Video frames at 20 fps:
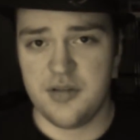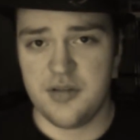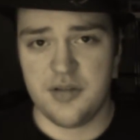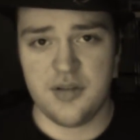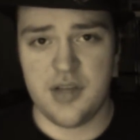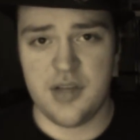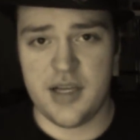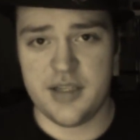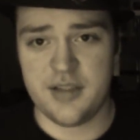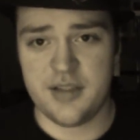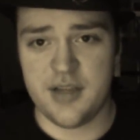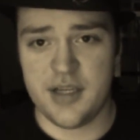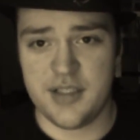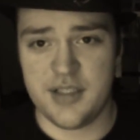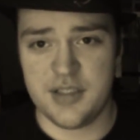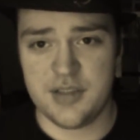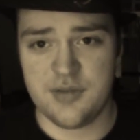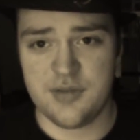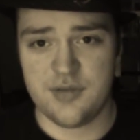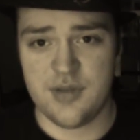I
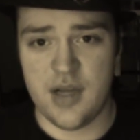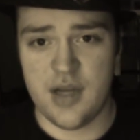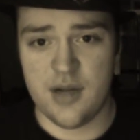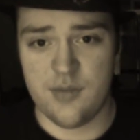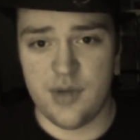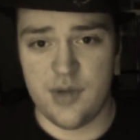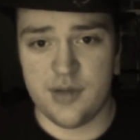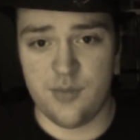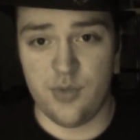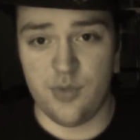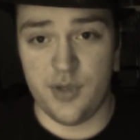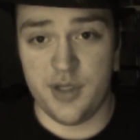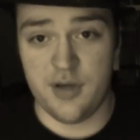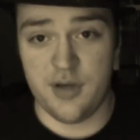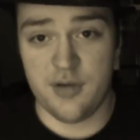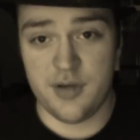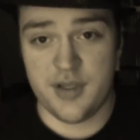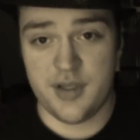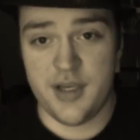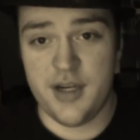really
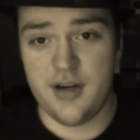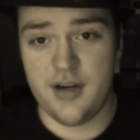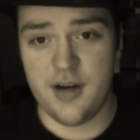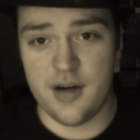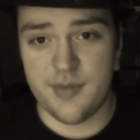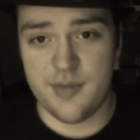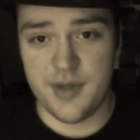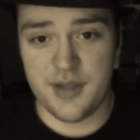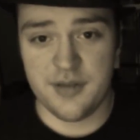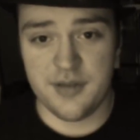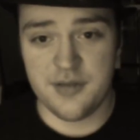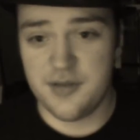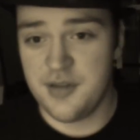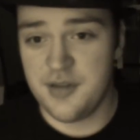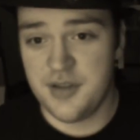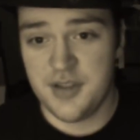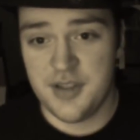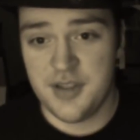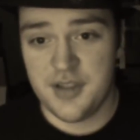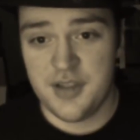don't care. I mean,
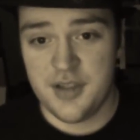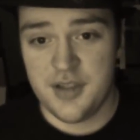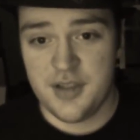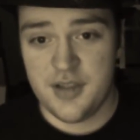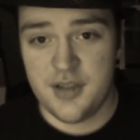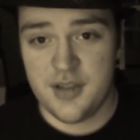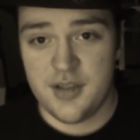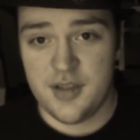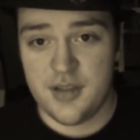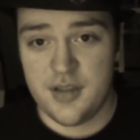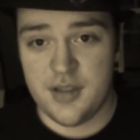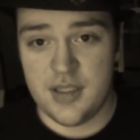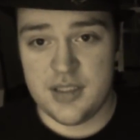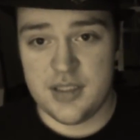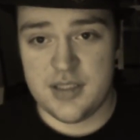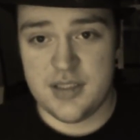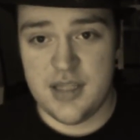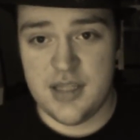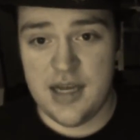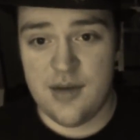
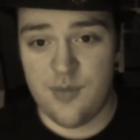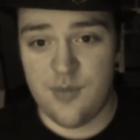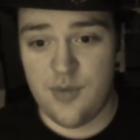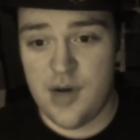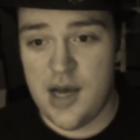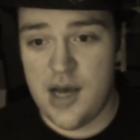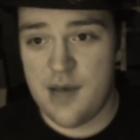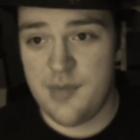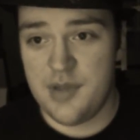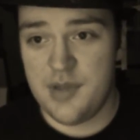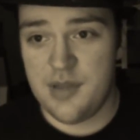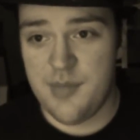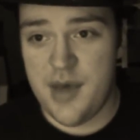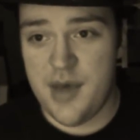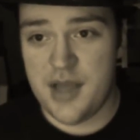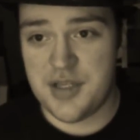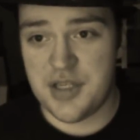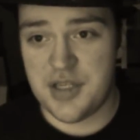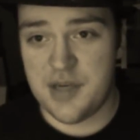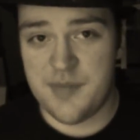that's not why I'm into
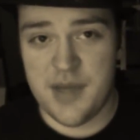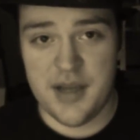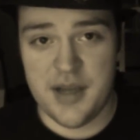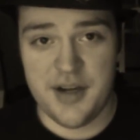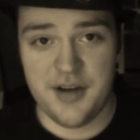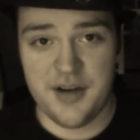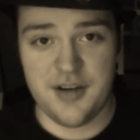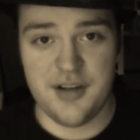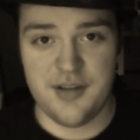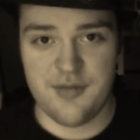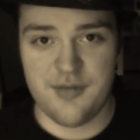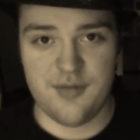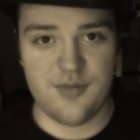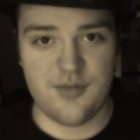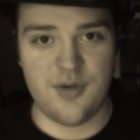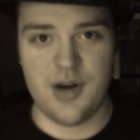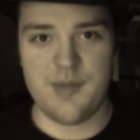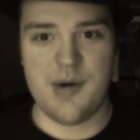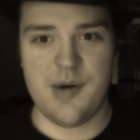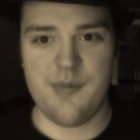Magic. I'm not here to
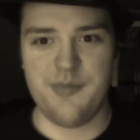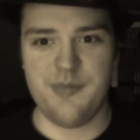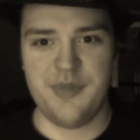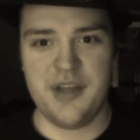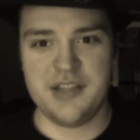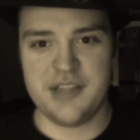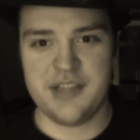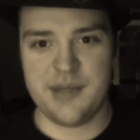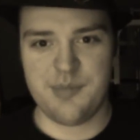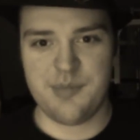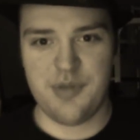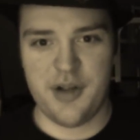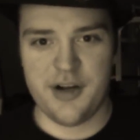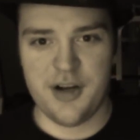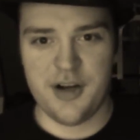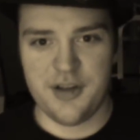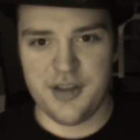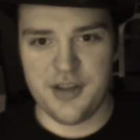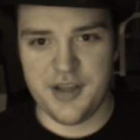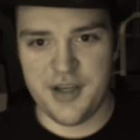worry about things like Player
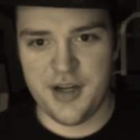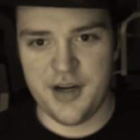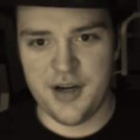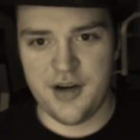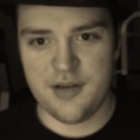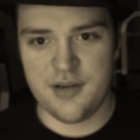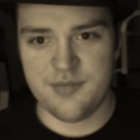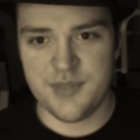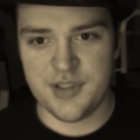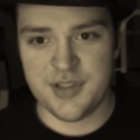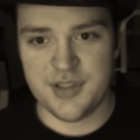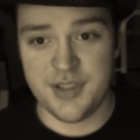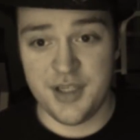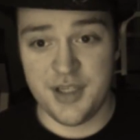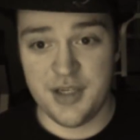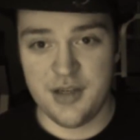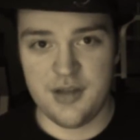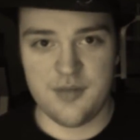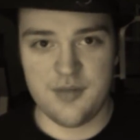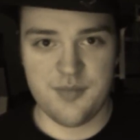of the Year. I'm just here
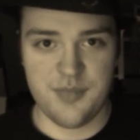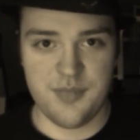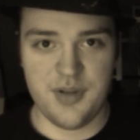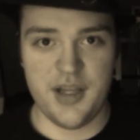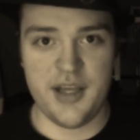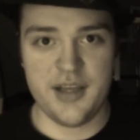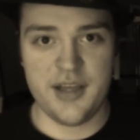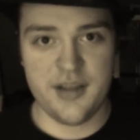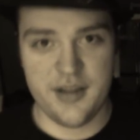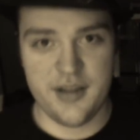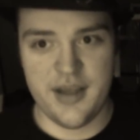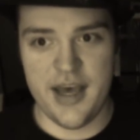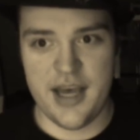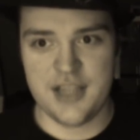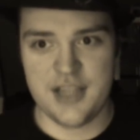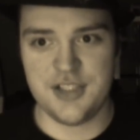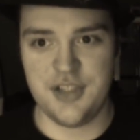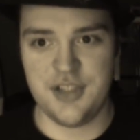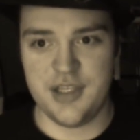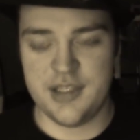to play
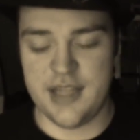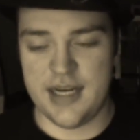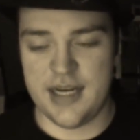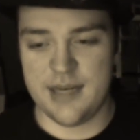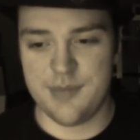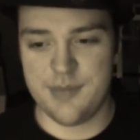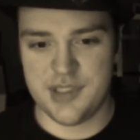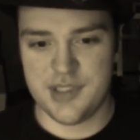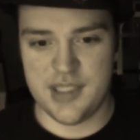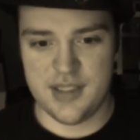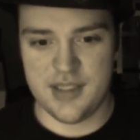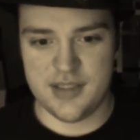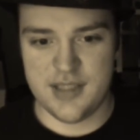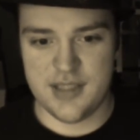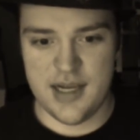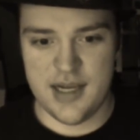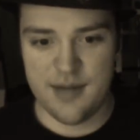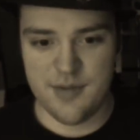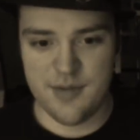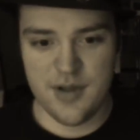casually 90% of the
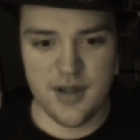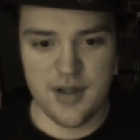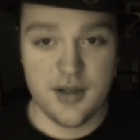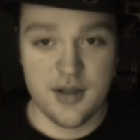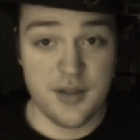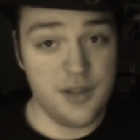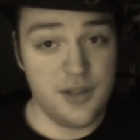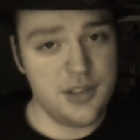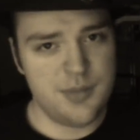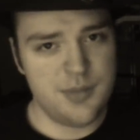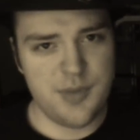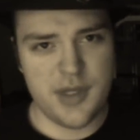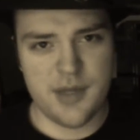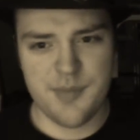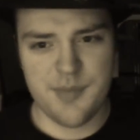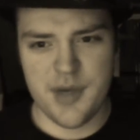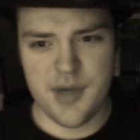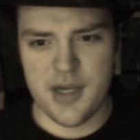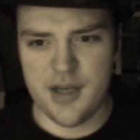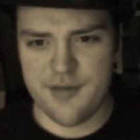time. I used to play
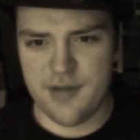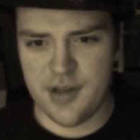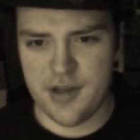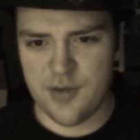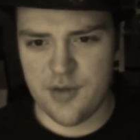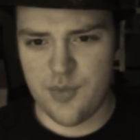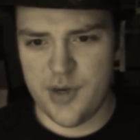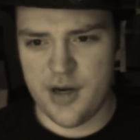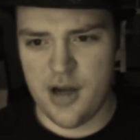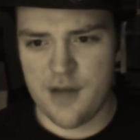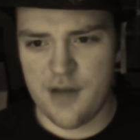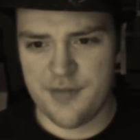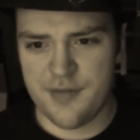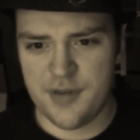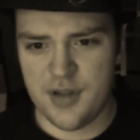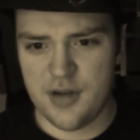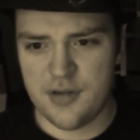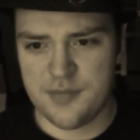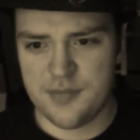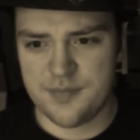competitively quite often, though.